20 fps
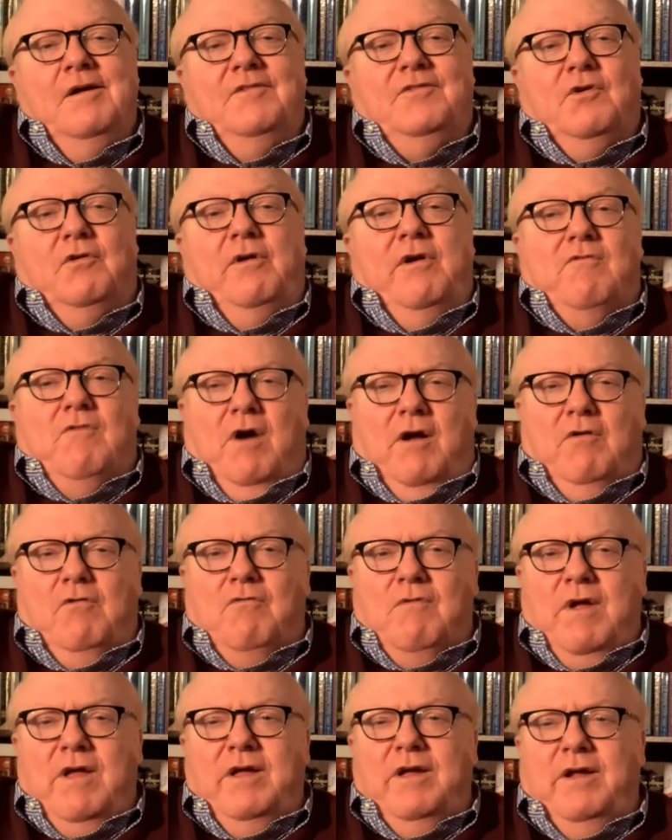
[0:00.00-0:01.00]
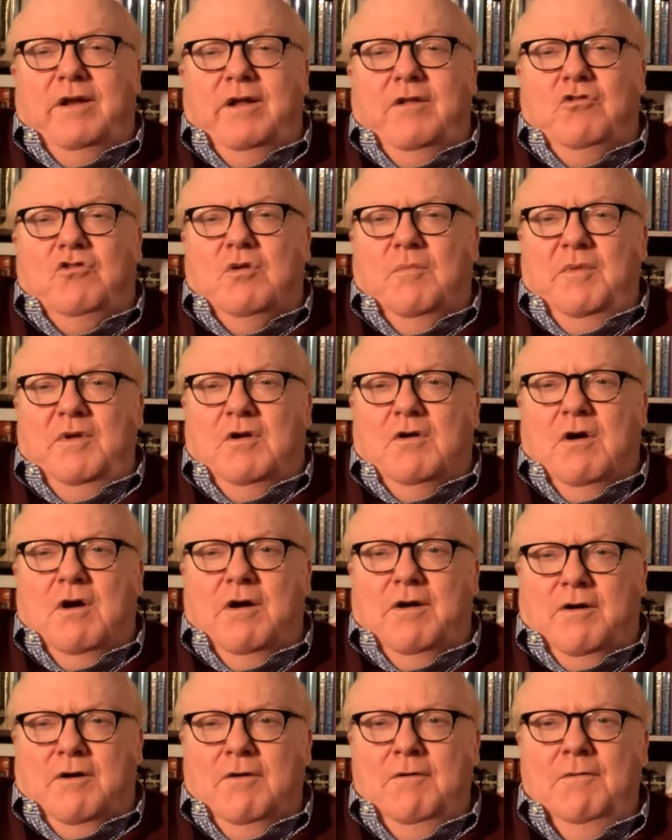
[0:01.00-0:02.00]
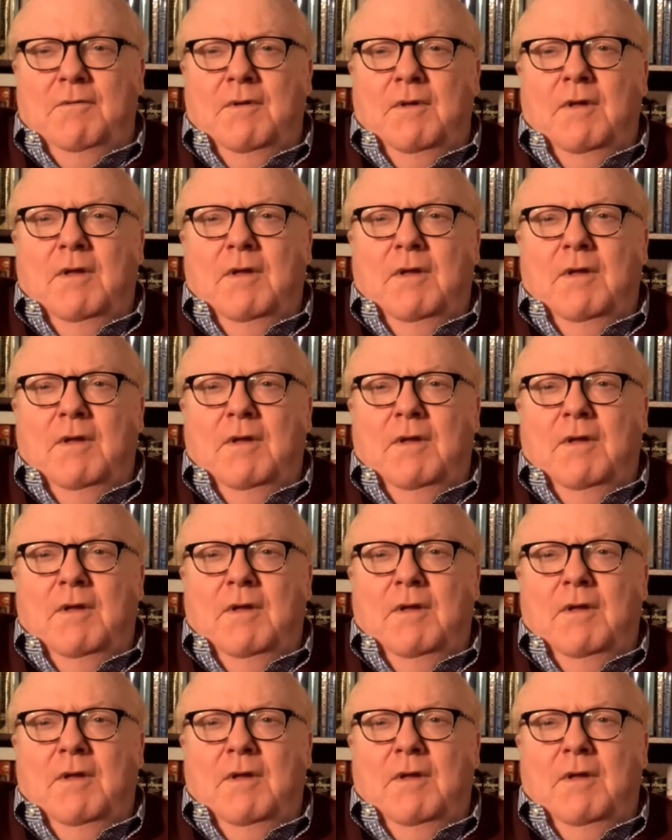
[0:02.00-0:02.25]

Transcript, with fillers: certainly Ronald Reagan and Jimmy Carter